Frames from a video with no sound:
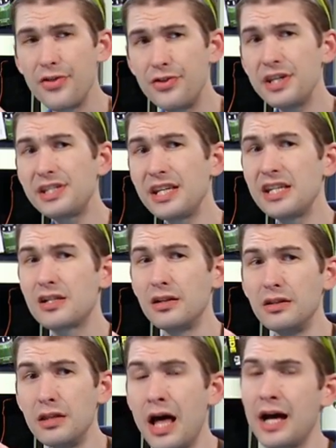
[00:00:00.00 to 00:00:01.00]
This is a
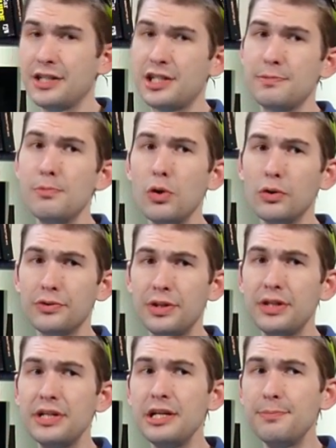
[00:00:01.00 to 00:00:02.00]
lot smaller
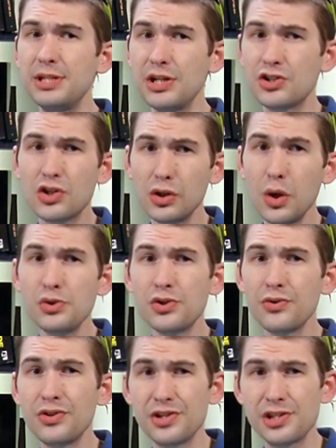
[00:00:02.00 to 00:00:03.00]
than the deep sea. It's
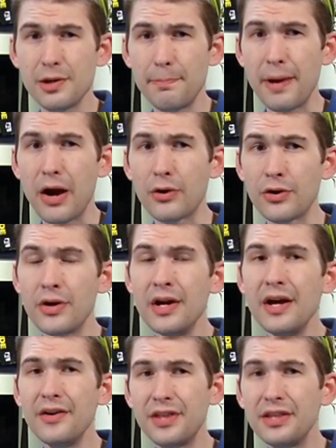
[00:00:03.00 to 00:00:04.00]
closer to the Submariner
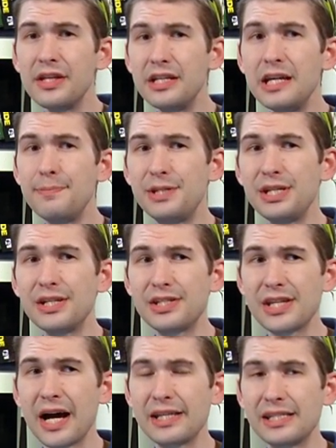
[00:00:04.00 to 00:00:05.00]
than the deep sea in
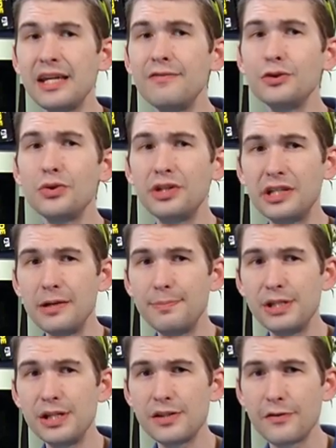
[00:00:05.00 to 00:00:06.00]
size. Even though the
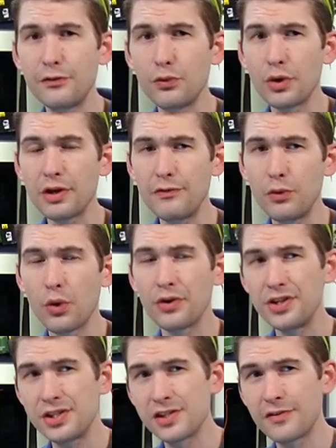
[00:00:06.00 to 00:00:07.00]
deep sea is a 44
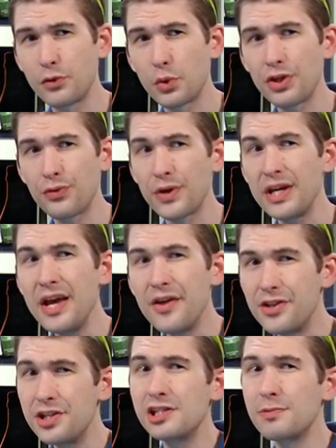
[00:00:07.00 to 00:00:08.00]
and this is a 43,
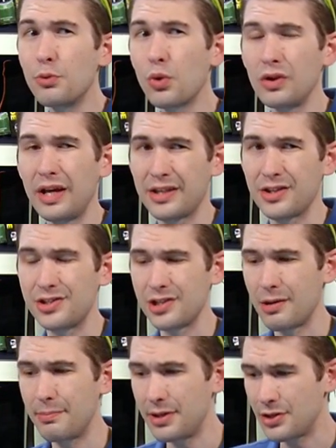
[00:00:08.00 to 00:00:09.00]
this is more like the
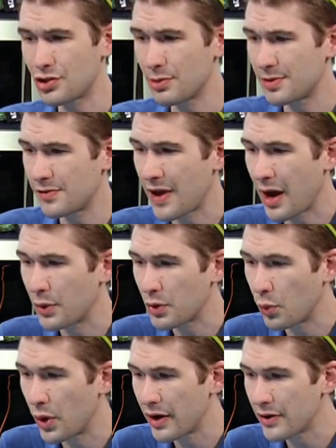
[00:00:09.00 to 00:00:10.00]
sub in terms of how
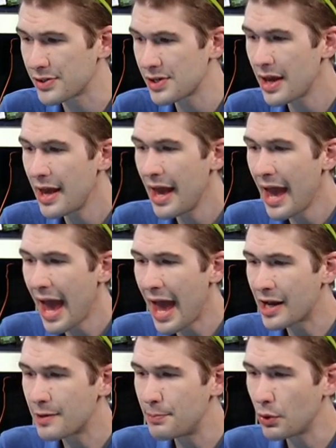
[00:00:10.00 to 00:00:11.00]
it wears.
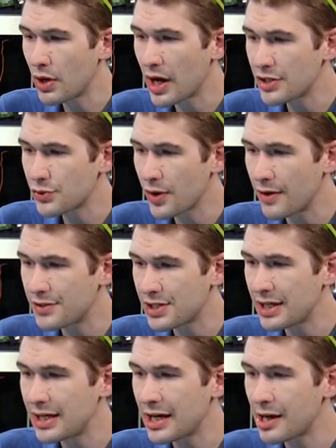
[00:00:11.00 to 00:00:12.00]
And Bill Cosgrave is
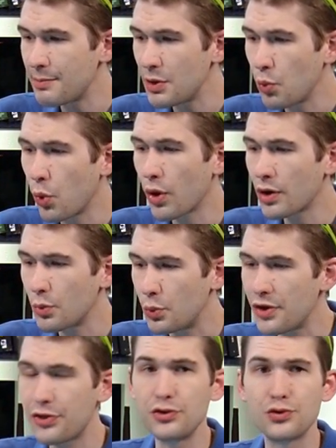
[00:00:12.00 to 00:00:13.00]
saying it can be worn
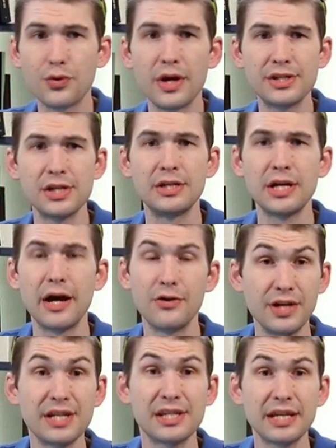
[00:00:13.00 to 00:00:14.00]
with dress
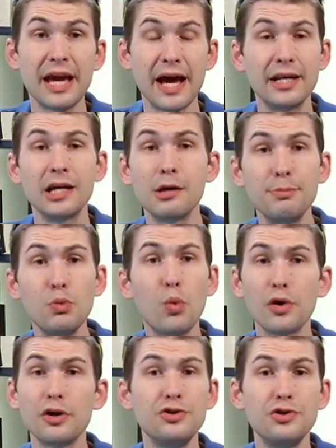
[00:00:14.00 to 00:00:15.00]
attire. Yes, it can. It can be
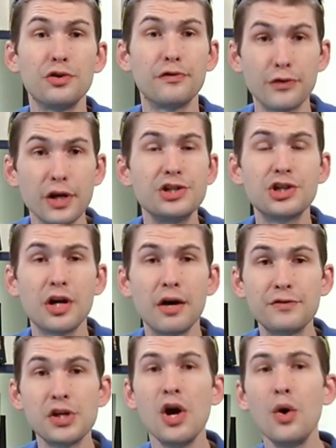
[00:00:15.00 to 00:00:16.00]
worn under your French
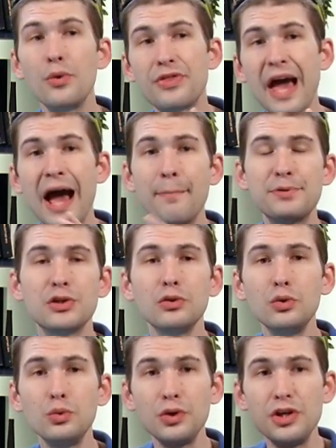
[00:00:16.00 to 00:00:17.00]
cuffs with
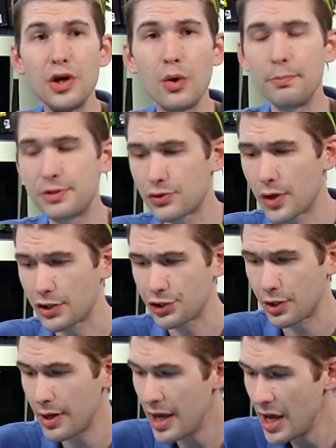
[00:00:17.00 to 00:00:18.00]
absolutely no
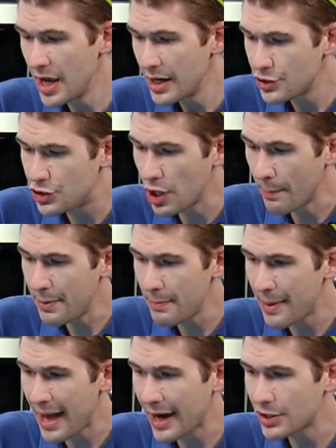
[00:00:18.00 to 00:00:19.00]
obstruction.
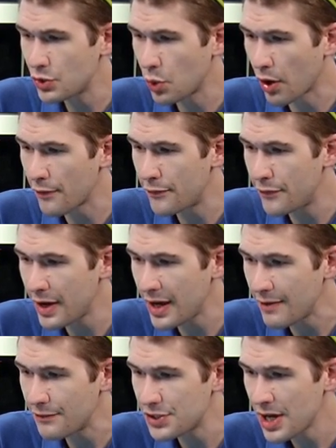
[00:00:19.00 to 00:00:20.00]
Jumping back to our
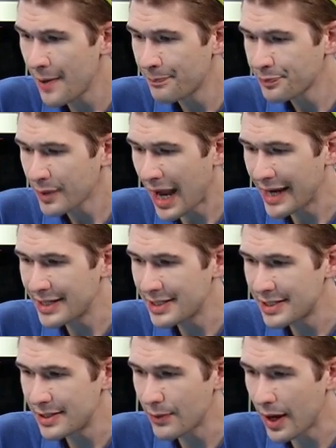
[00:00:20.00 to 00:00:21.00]
faves, I can
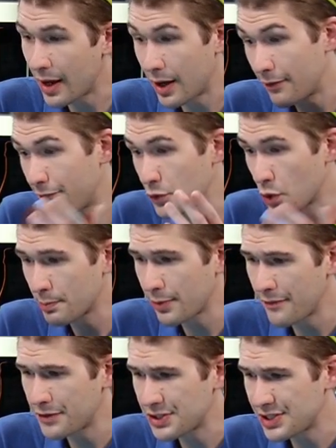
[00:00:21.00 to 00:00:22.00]
see uh, Fjord
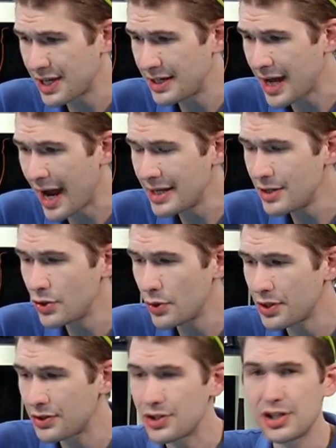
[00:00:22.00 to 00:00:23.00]
Prefect saying, I didn't
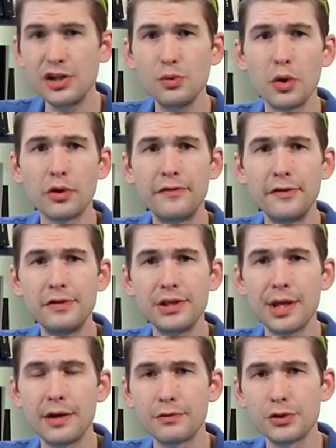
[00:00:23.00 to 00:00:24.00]
know that the Sea Dweller
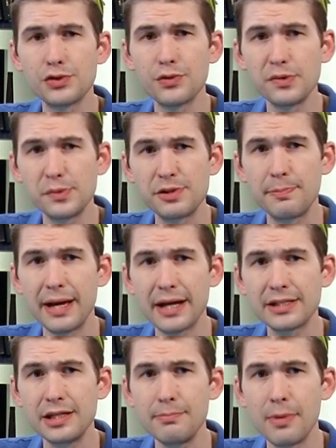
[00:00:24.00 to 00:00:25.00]
50th anniversary was a
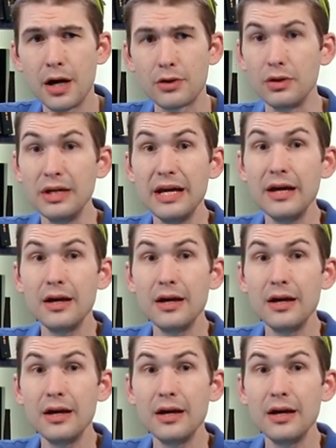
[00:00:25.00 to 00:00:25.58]
backseat model.